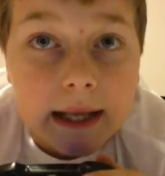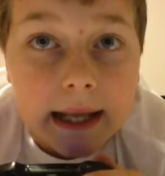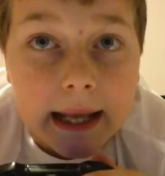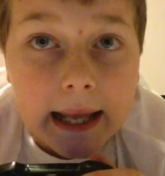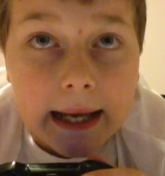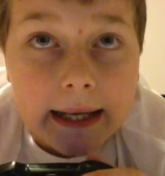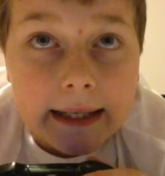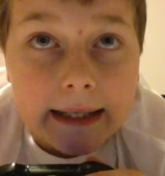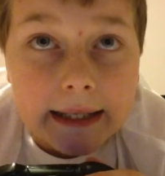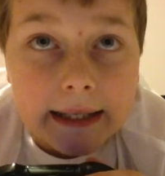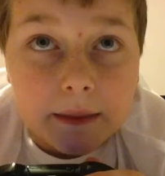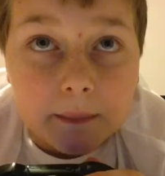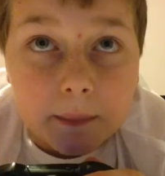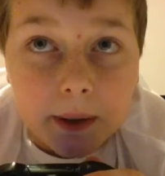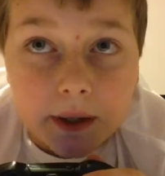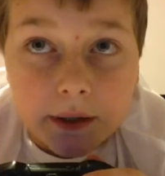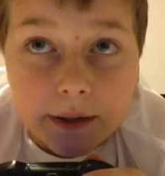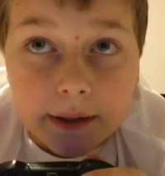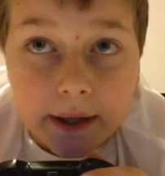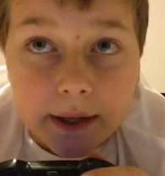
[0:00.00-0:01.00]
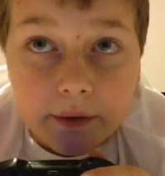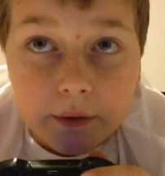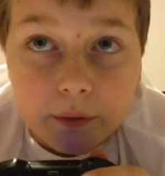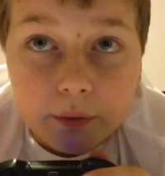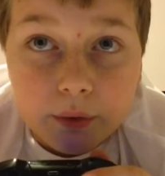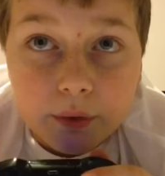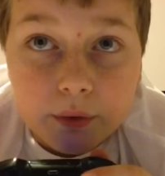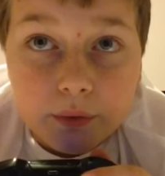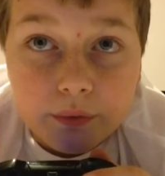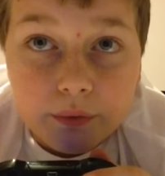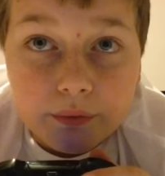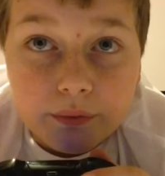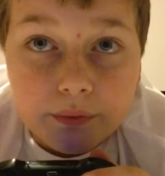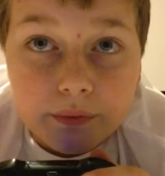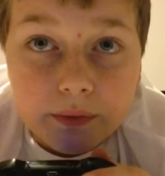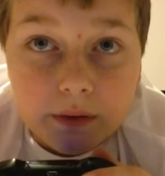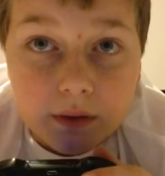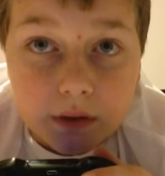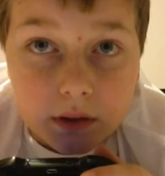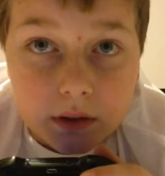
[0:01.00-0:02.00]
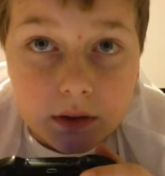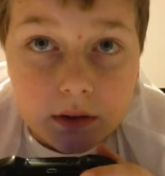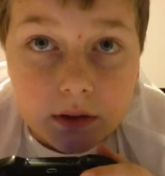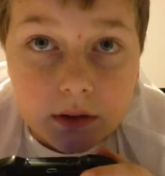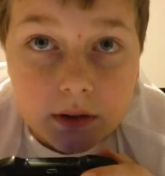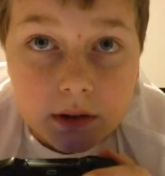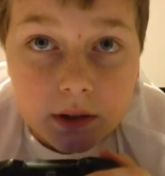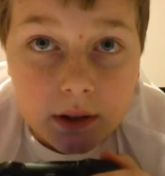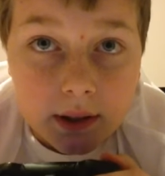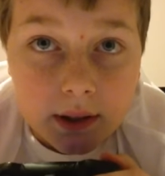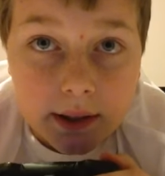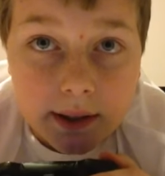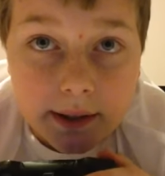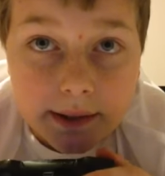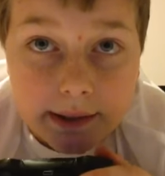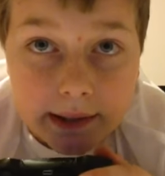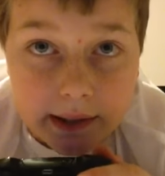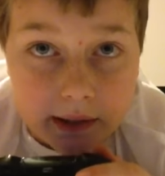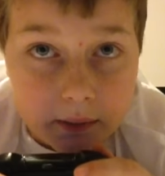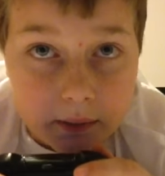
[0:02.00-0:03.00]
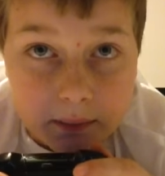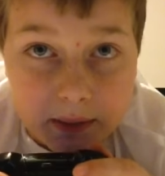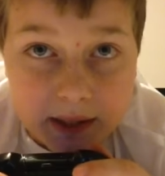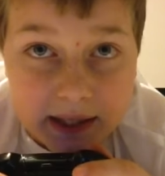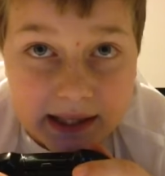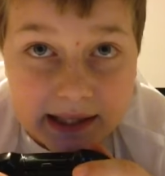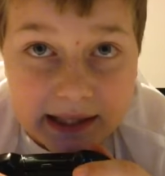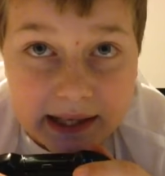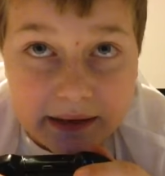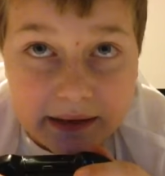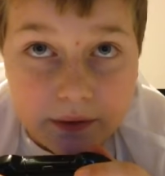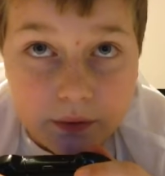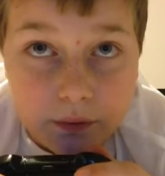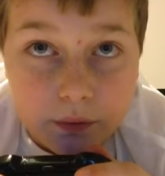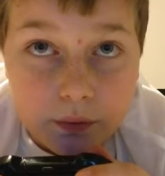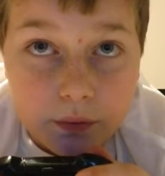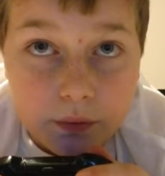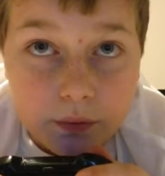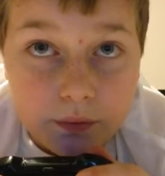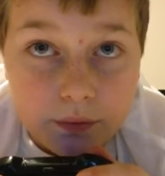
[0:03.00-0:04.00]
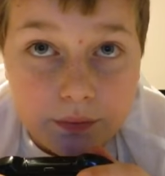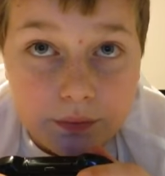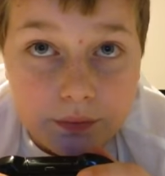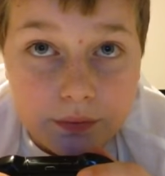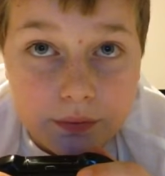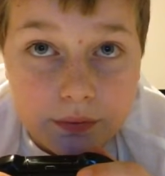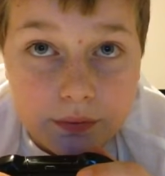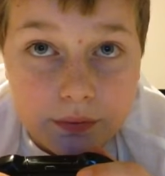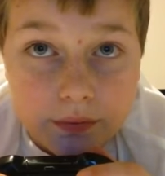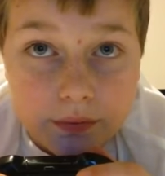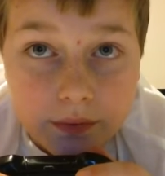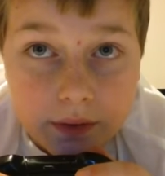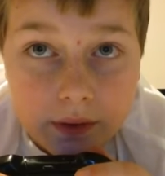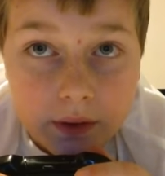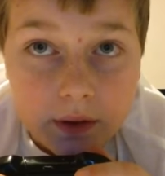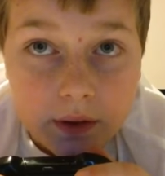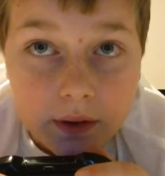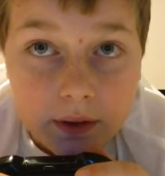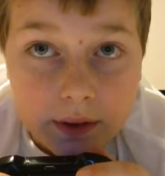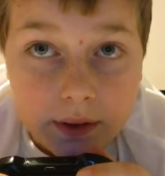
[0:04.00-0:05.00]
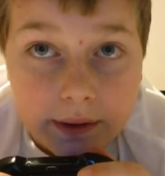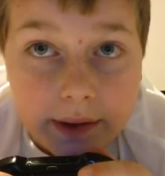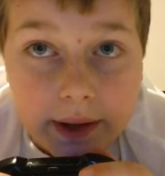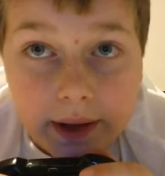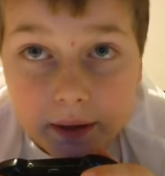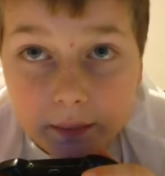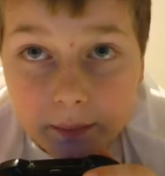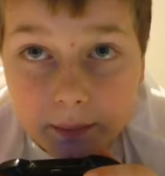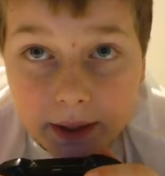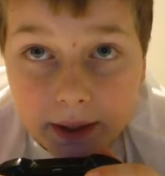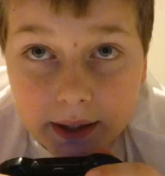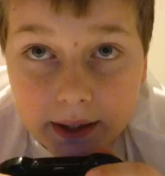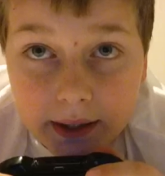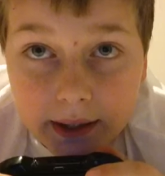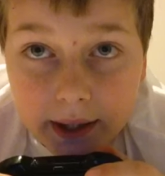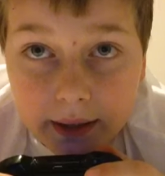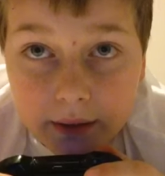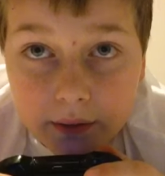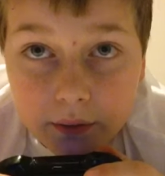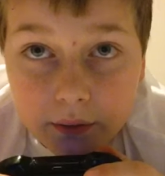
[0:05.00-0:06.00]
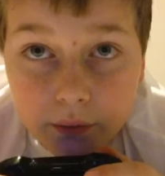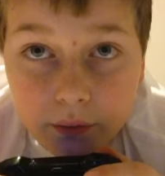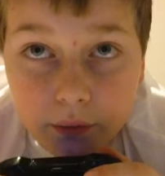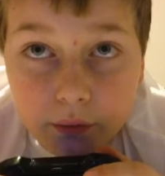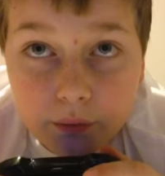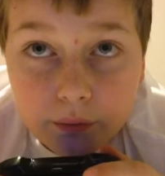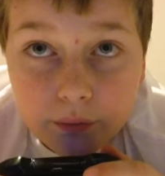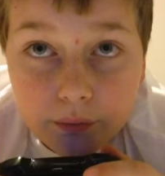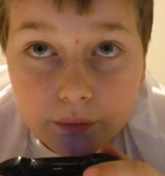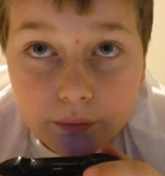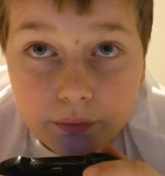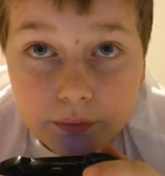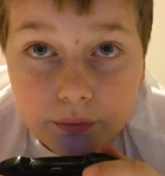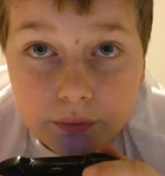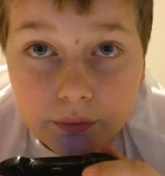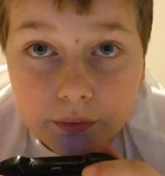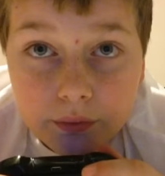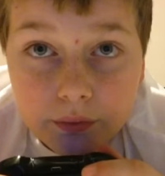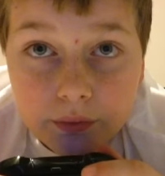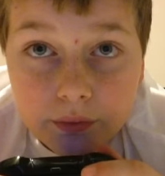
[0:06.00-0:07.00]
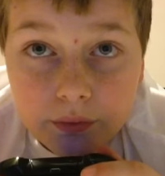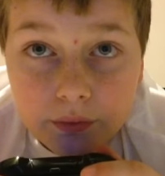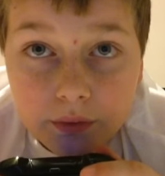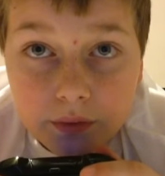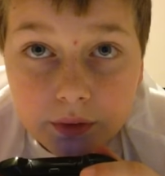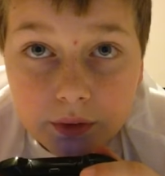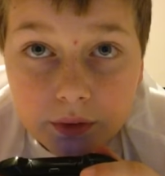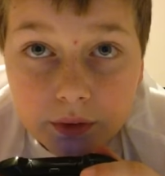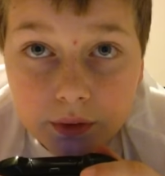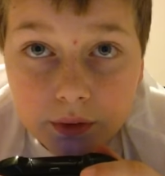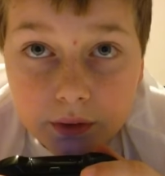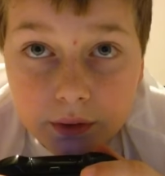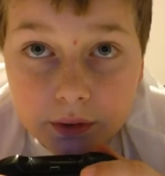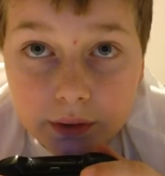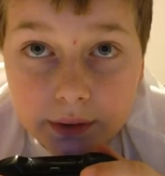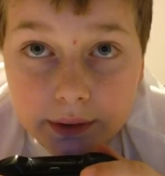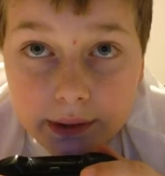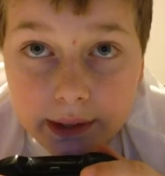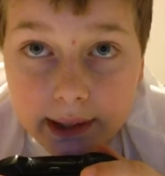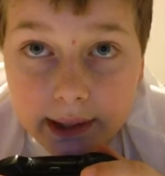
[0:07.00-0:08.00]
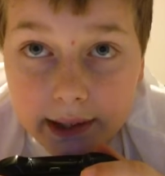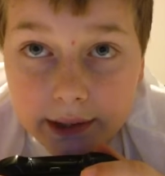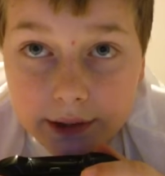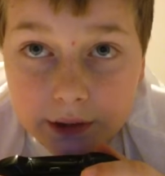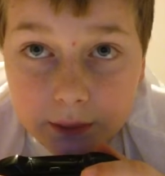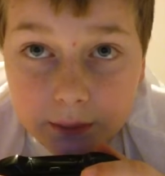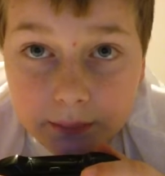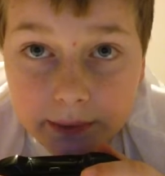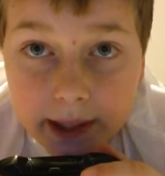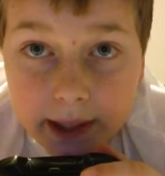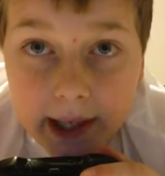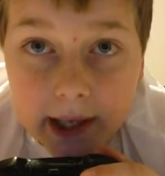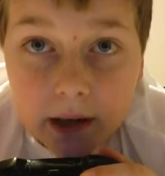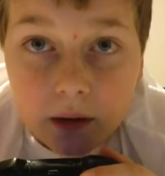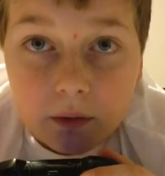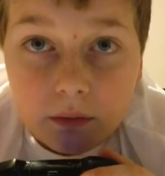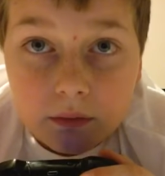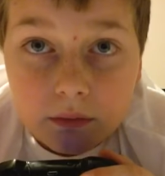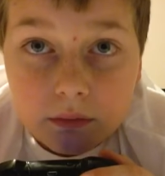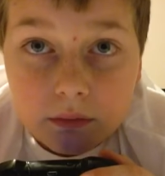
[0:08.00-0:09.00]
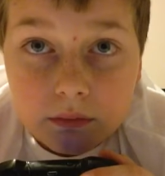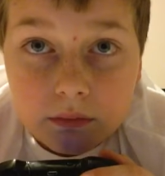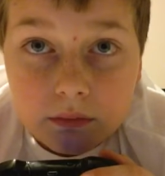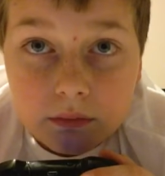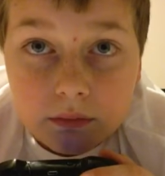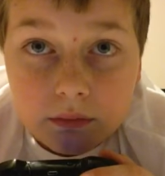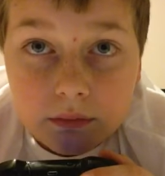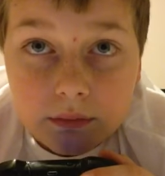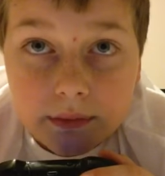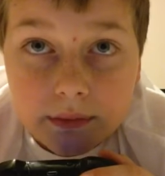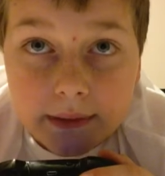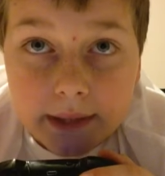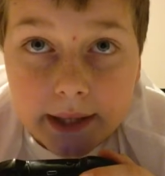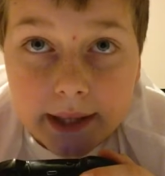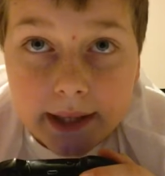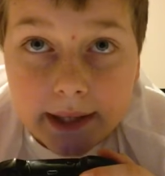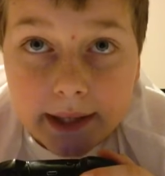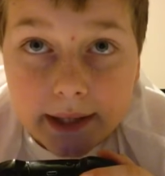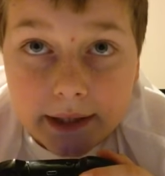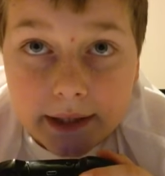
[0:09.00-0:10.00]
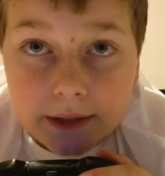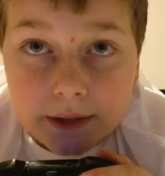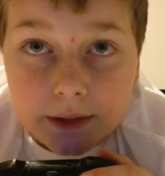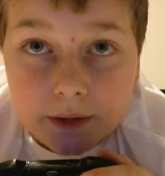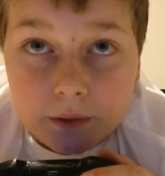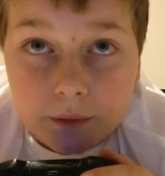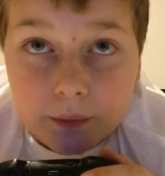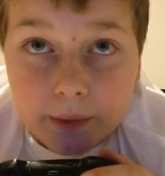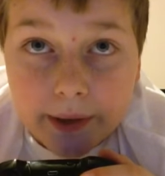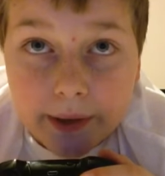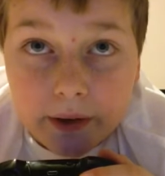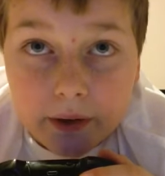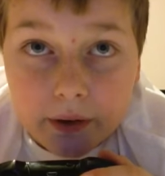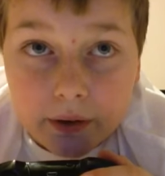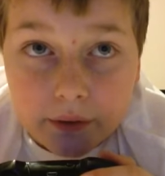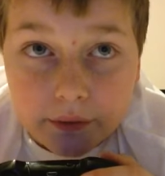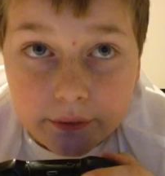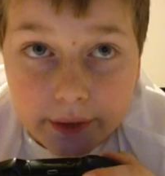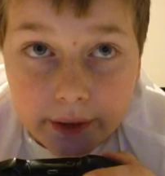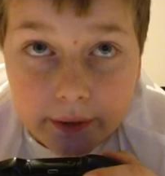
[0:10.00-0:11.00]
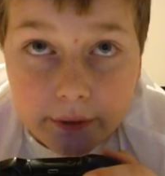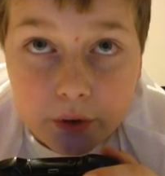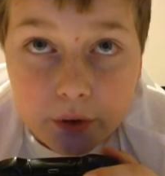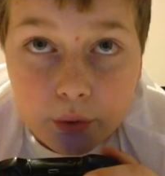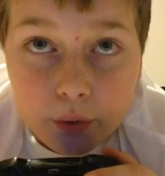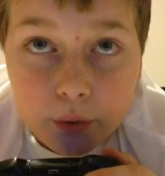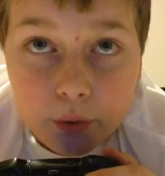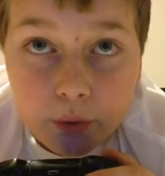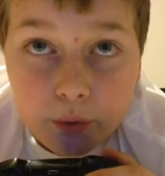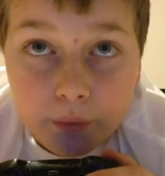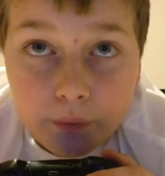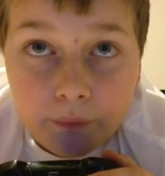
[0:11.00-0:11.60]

And then I'm on another roof. Then I'm on another roof. Then I'm on another roof. Then I jumped down. Then I just went on another roof.